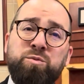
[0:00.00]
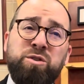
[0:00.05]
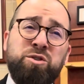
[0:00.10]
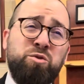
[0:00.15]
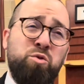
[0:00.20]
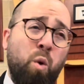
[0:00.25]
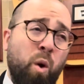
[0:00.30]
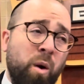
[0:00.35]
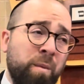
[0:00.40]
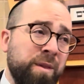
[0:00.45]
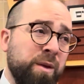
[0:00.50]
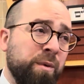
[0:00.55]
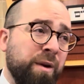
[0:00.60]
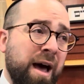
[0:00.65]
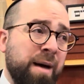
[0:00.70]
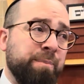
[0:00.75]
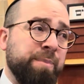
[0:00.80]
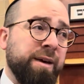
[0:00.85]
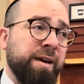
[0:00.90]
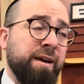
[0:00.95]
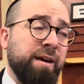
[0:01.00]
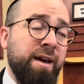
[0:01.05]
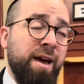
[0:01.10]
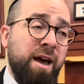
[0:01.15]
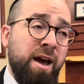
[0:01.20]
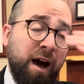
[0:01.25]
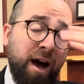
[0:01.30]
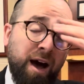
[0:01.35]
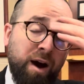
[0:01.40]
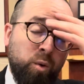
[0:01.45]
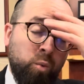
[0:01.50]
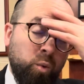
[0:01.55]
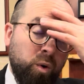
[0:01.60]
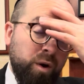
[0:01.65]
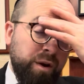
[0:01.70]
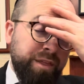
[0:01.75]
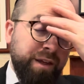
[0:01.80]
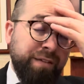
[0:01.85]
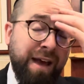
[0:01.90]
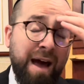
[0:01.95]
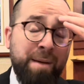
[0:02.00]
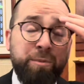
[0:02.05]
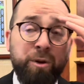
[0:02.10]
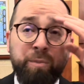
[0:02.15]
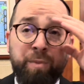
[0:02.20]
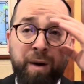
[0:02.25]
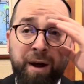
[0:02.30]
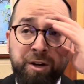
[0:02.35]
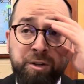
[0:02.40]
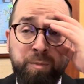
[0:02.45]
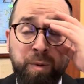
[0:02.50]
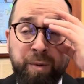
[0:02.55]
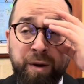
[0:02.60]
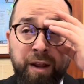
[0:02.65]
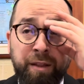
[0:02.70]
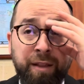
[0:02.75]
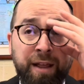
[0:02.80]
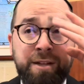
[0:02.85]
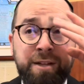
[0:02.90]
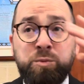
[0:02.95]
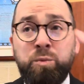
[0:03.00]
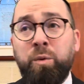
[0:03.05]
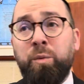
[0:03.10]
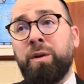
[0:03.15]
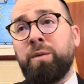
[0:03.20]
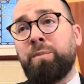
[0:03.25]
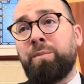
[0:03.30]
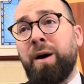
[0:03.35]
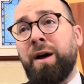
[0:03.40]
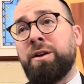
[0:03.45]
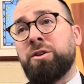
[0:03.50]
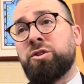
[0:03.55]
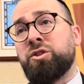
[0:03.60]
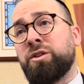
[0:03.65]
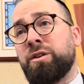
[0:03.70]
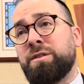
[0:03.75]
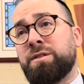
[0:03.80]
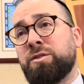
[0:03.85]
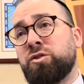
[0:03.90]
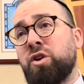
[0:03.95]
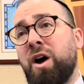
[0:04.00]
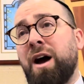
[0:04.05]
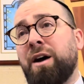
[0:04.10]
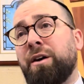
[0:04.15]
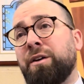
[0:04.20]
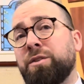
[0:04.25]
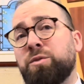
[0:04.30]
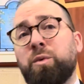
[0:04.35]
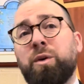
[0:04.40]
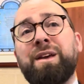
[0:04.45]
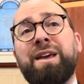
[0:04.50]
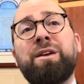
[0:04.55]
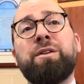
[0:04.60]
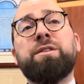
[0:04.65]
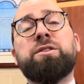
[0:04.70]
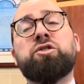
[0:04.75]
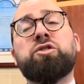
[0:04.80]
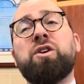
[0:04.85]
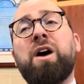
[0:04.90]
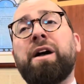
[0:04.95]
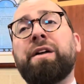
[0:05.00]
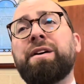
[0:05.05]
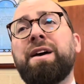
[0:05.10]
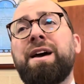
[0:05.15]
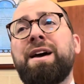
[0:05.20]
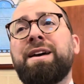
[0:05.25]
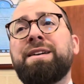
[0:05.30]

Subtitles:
which normally would not be worthy of capital punishment, but nonetheless we will punish this child, we'll kill this child.